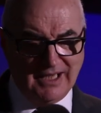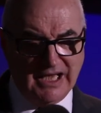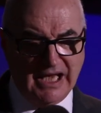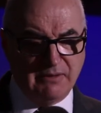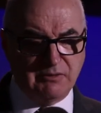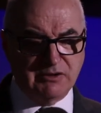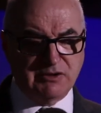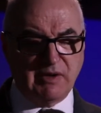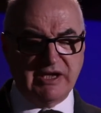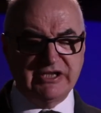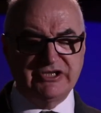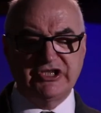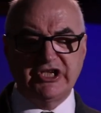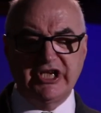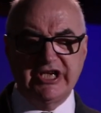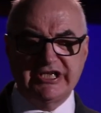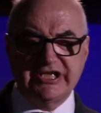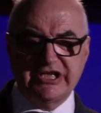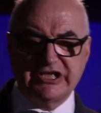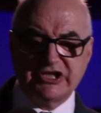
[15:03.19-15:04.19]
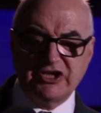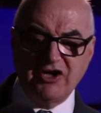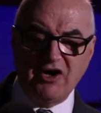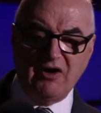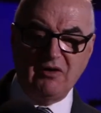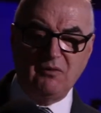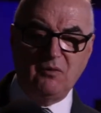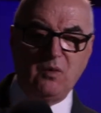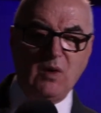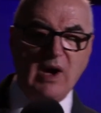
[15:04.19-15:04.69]
It was when Jesus
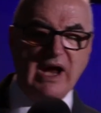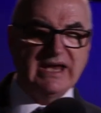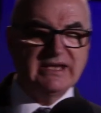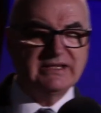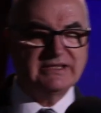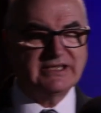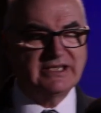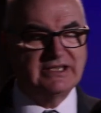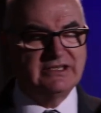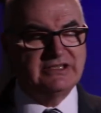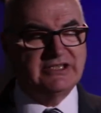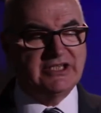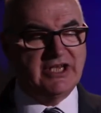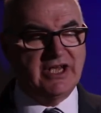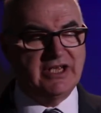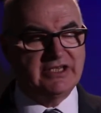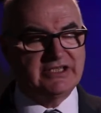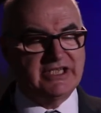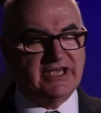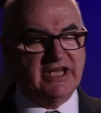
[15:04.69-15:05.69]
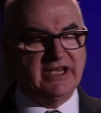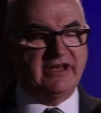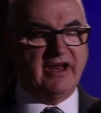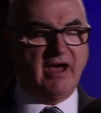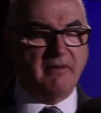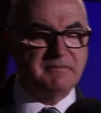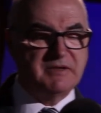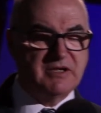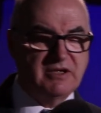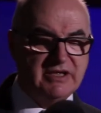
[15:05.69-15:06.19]
got wet and dirty and
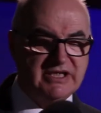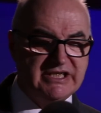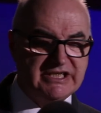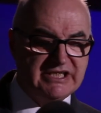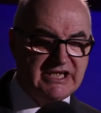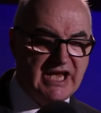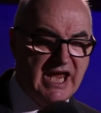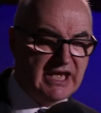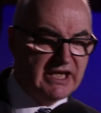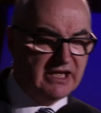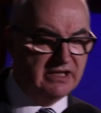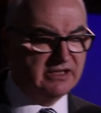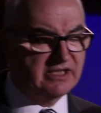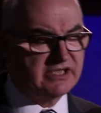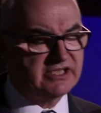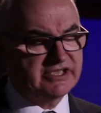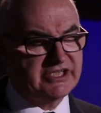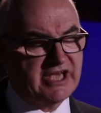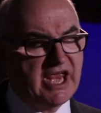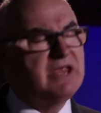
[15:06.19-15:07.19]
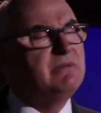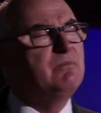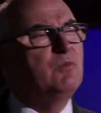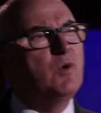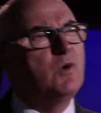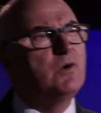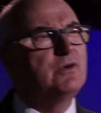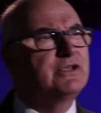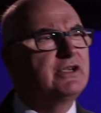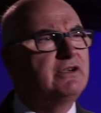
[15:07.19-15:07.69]
up to his neck in the same
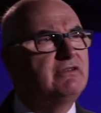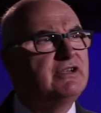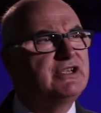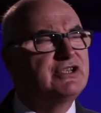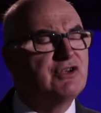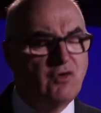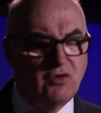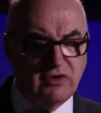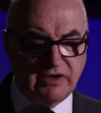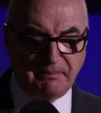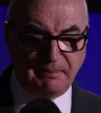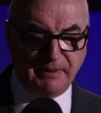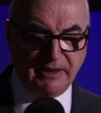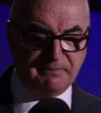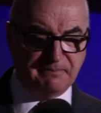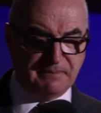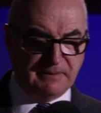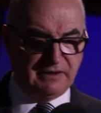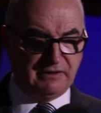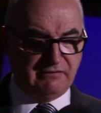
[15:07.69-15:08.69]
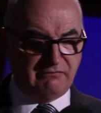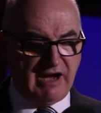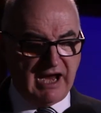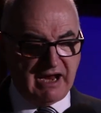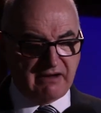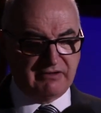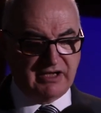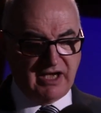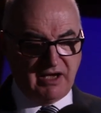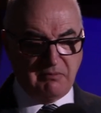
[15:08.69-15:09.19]
water as all the people
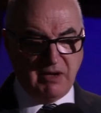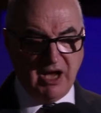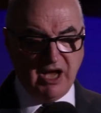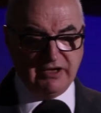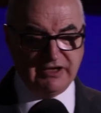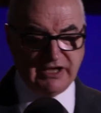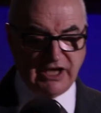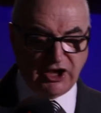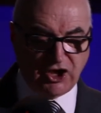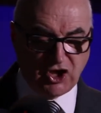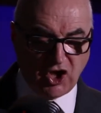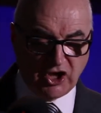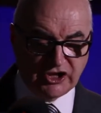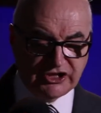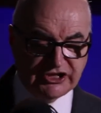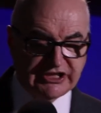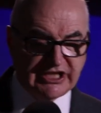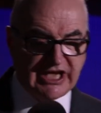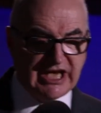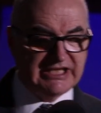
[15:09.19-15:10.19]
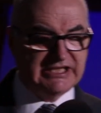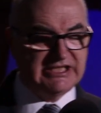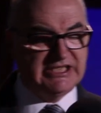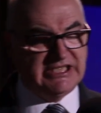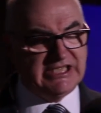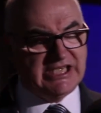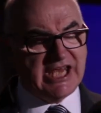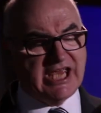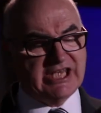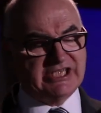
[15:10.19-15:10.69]
around him that God said
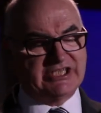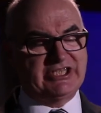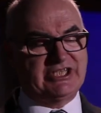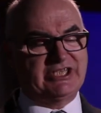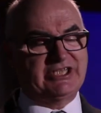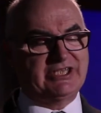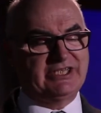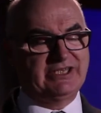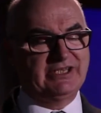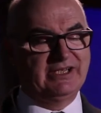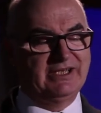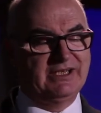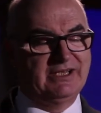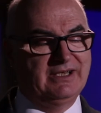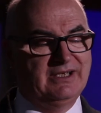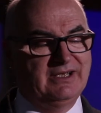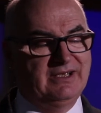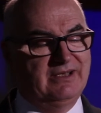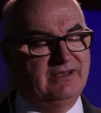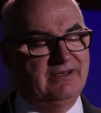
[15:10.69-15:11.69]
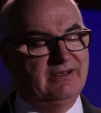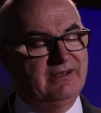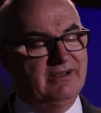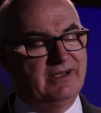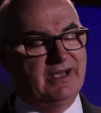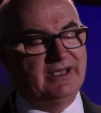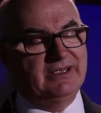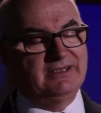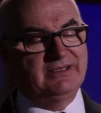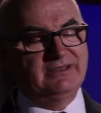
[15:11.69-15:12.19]
yes
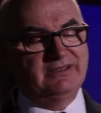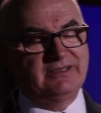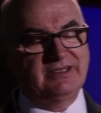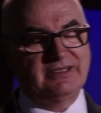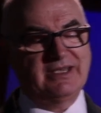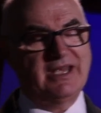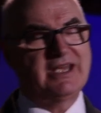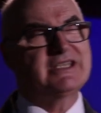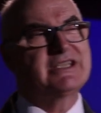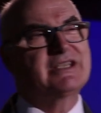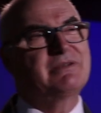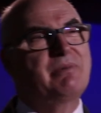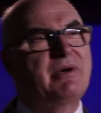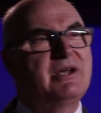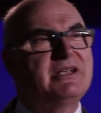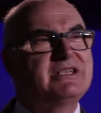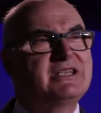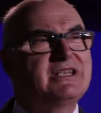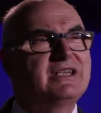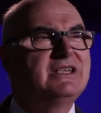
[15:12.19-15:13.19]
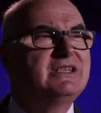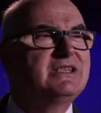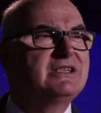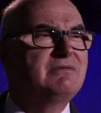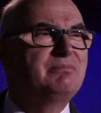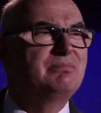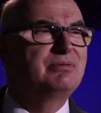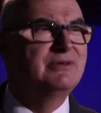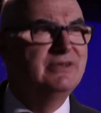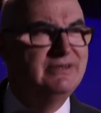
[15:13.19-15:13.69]
and expressed
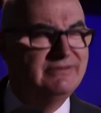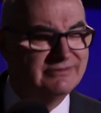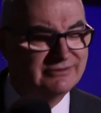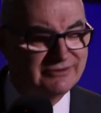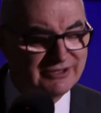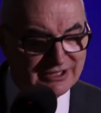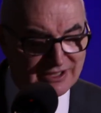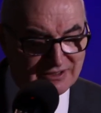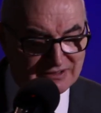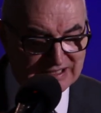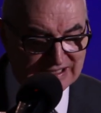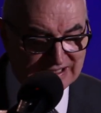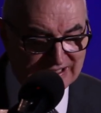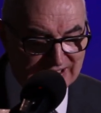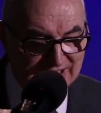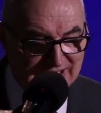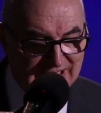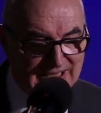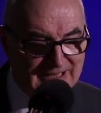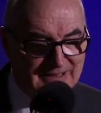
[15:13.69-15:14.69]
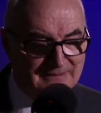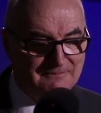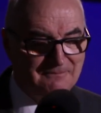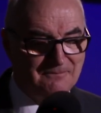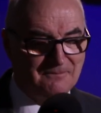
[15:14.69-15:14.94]
his approval so clearly.